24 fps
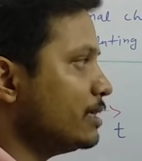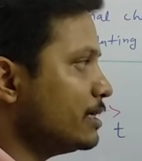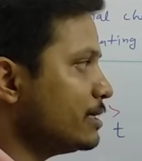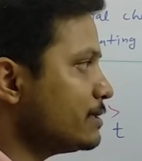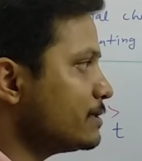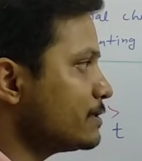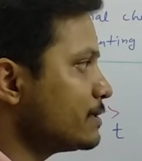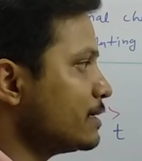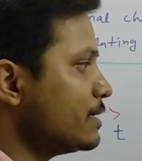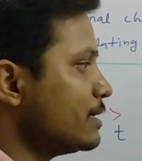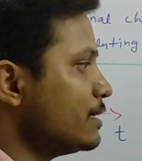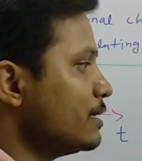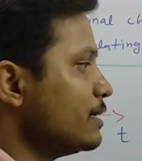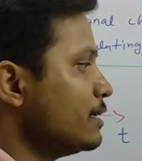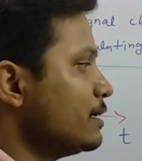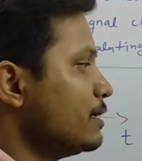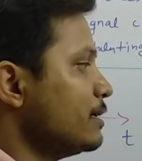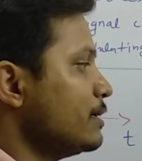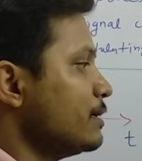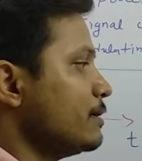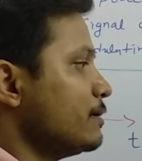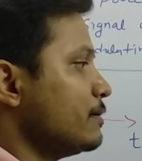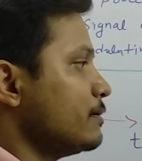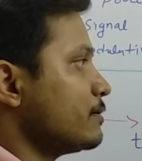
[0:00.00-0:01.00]
this
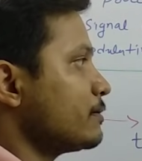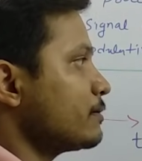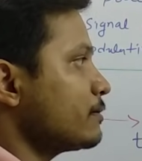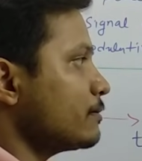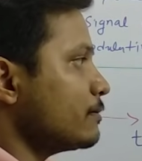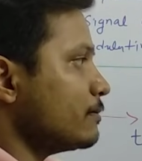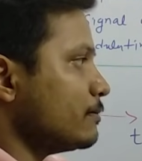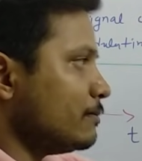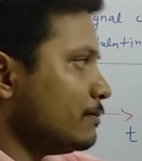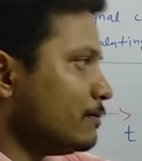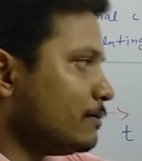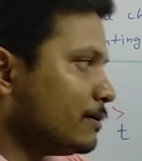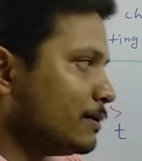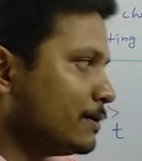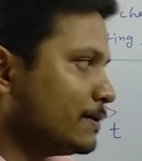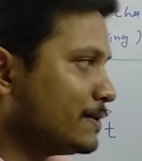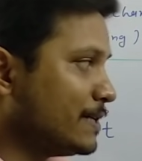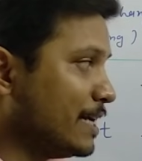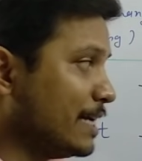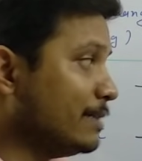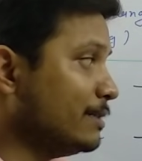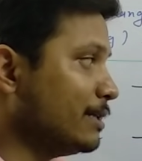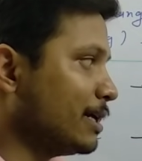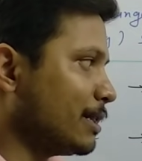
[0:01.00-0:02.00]

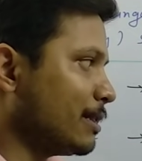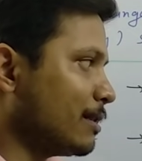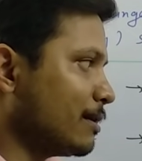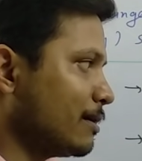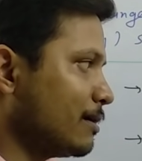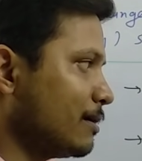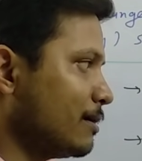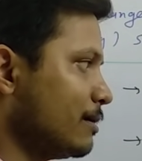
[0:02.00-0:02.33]
signal